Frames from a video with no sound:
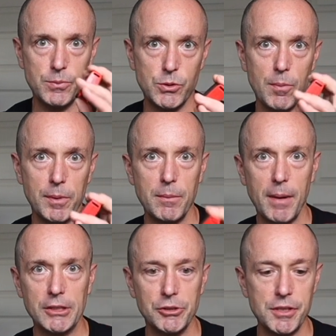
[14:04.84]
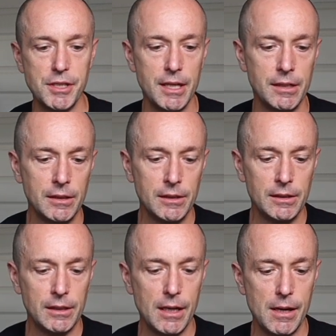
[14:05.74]
swapping the batteries in.
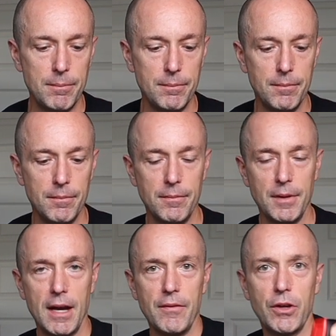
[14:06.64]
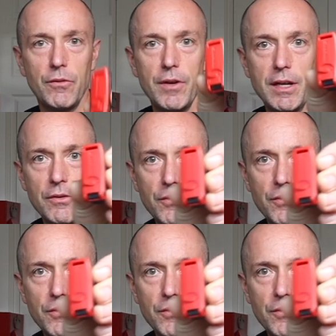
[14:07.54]
They have a convenient